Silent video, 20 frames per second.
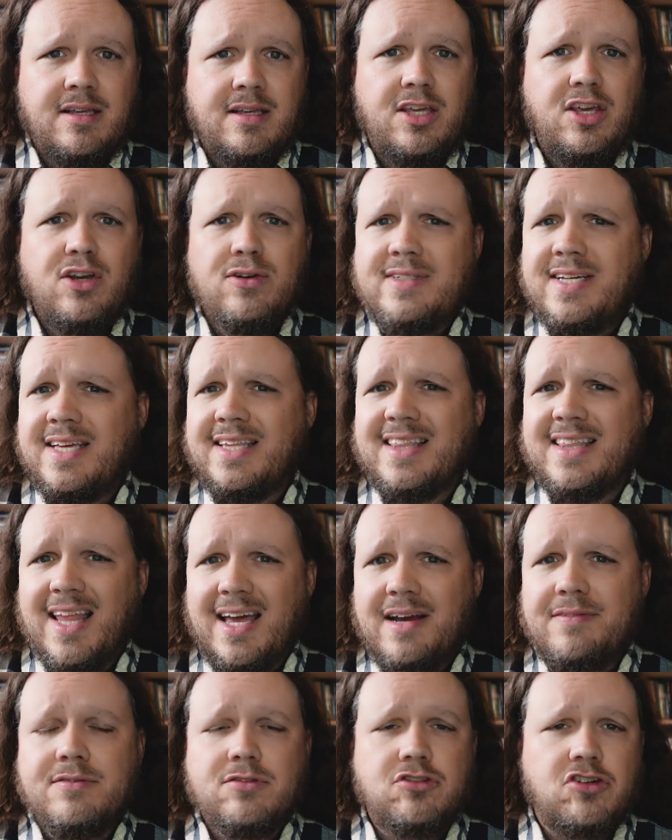Using
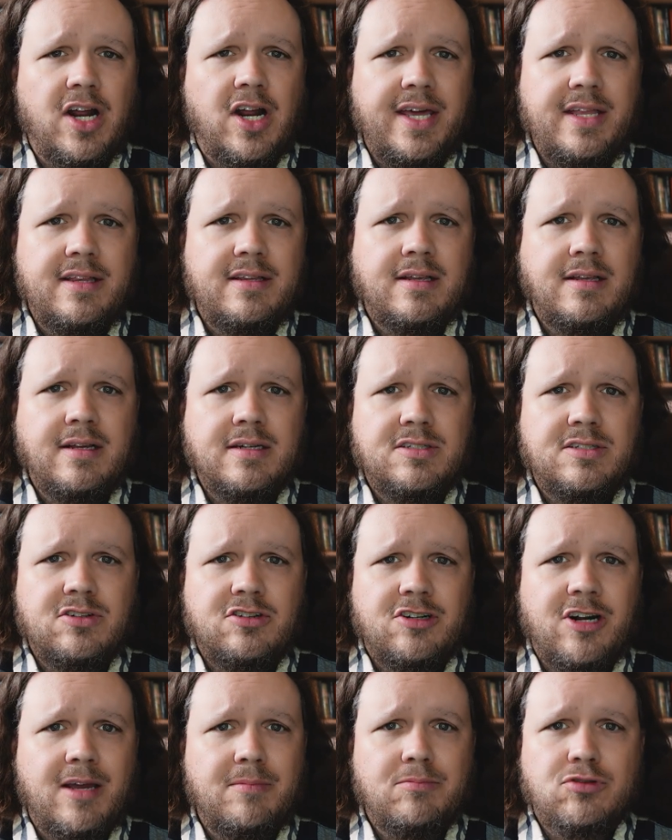left-right to
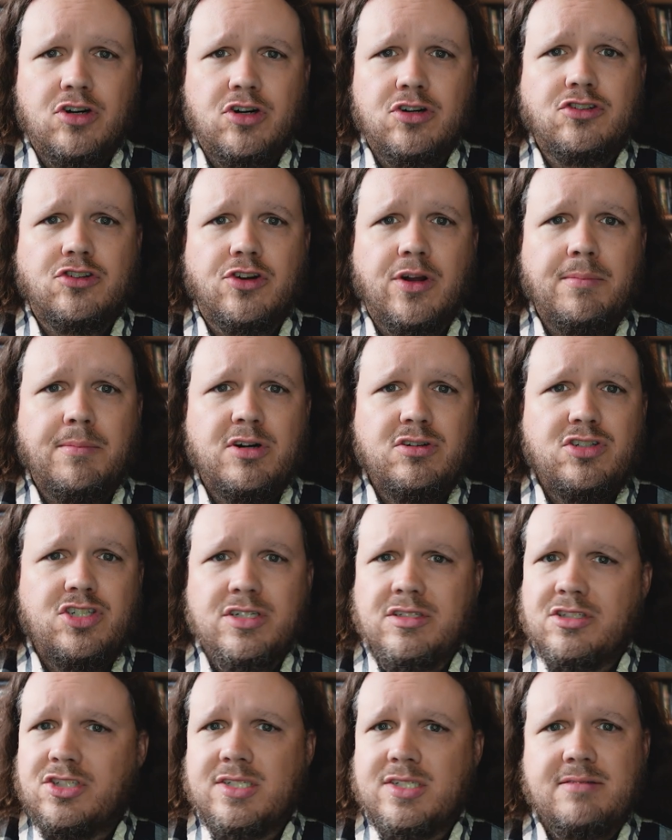describe rotary
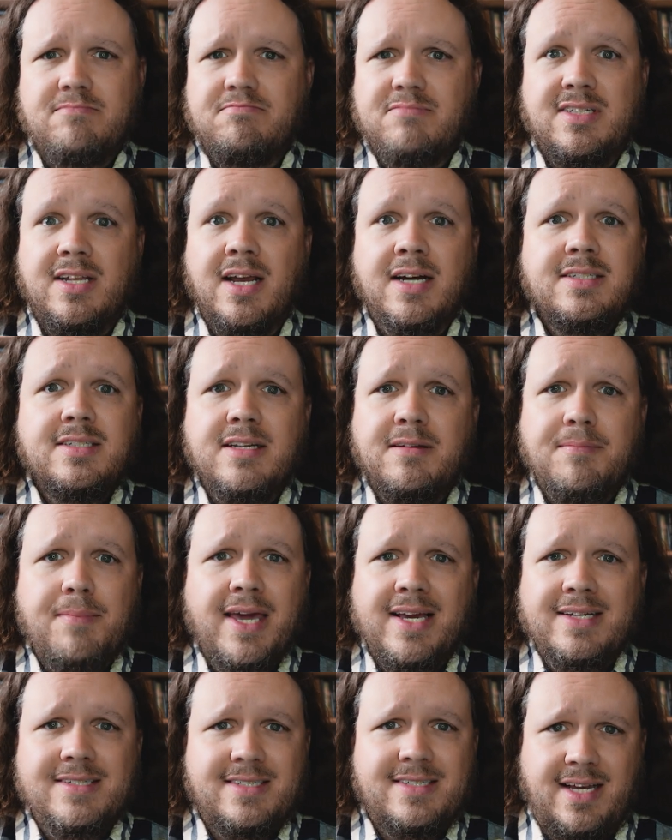motion just doesn't
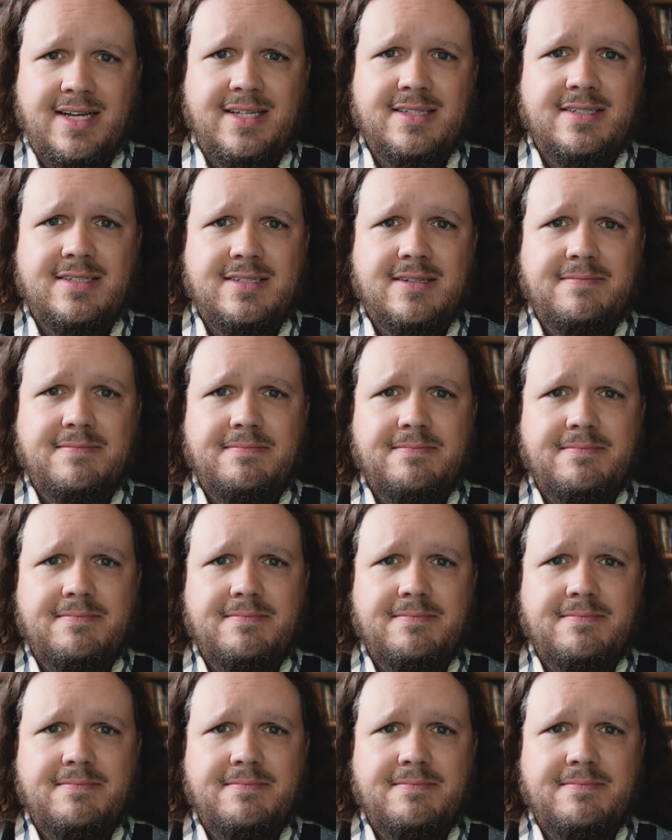make sense.